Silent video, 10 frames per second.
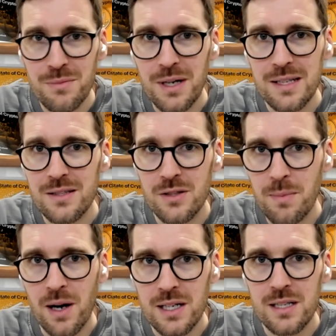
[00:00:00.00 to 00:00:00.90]
The
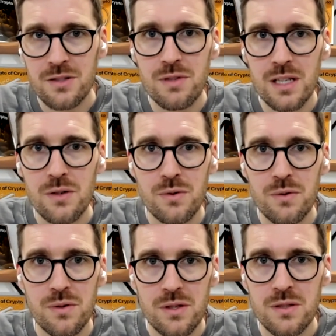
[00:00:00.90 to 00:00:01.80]
market
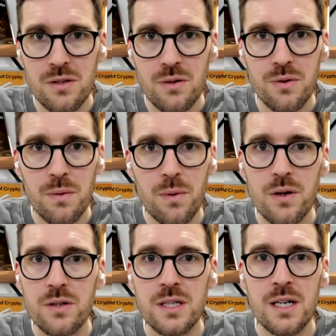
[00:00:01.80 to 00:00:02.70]
doesn't know who it
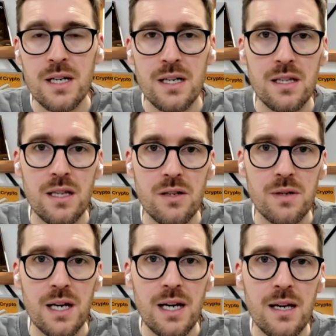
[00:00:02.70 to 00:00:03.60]
was in the
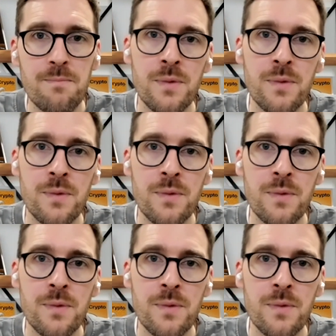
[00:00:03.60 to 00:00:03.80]
UK,